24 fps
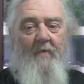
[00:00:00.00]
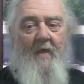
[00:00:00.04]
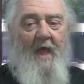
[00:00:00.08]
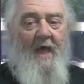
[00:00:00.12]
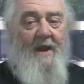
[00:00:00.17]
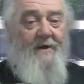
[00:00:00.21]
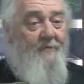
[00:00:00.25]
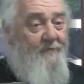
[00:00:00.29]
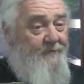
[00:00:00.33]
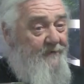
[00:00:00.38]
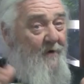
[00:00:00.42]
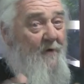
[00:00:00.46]
I
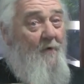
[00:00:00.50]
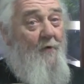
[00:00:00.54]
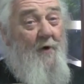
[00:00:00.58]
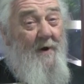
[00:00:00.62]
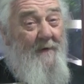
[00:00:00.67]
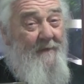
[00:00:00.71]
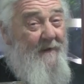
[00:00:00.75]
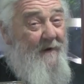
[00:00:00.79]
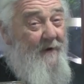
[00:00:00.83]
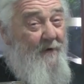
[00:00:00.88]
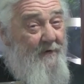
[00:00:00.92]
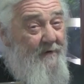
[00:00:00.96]
don't know
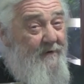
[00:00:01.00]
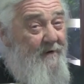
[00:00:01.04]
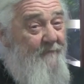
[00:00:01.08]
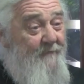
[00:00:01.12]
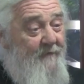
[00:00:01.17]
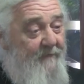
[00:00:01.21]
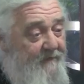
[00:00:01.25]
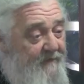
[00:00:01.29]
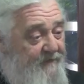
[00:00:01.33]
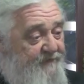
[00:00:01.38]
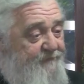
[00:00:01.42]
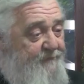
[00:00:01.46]
what they're
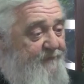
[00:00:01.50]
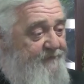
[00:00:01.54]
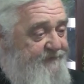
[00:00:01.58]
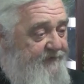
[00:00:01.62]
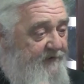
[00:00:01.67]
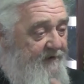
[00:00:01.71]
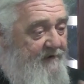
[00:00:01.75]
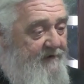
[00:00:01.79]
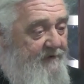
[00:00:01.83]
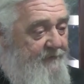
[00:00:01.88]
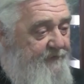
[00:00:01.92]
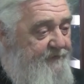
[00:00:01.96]
giving this
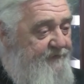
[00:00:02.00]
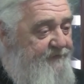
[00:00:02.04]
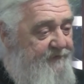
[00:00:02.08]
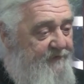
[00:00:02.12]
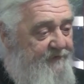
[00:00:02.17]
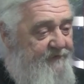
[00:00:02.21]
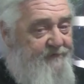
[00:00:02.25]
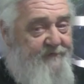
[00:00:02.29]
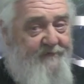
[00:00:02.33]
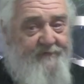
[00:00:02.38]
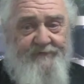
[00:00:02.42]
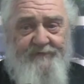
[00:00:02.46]
particular one
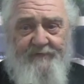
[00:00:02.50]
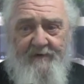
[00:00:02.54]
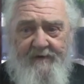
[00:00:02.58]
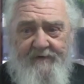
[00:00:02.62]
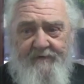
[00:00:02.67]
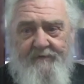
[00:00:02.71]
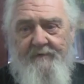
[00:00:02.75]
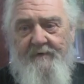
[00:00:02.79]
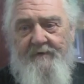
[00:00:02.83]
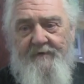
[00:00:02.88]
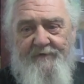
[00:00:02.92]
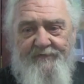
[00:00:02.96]
since it's
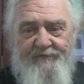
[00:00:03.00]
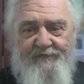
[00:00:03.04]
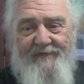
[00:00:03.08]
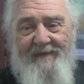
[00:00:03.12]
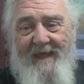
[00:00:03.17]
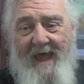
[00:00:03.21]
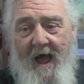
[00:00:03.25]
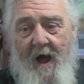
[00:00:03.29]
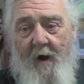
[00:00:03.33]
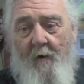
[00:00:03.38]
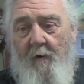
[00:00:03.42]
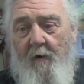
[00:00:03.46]
a
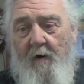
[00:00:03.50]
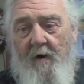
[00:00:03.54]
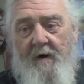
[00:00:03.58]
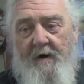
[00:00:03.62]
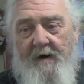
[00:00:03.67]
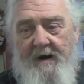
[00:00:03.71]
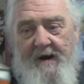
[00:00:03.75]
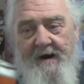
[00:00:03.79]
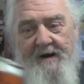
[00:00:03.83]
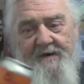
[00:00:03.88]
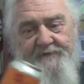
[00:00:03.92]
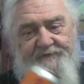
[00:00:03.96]

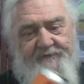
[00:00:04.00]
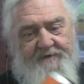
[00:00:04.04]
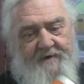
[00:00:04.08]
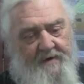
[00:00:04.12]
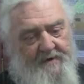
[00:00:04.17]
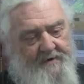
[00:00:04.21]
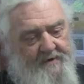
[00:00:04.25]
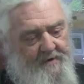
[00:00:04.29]
sour-esque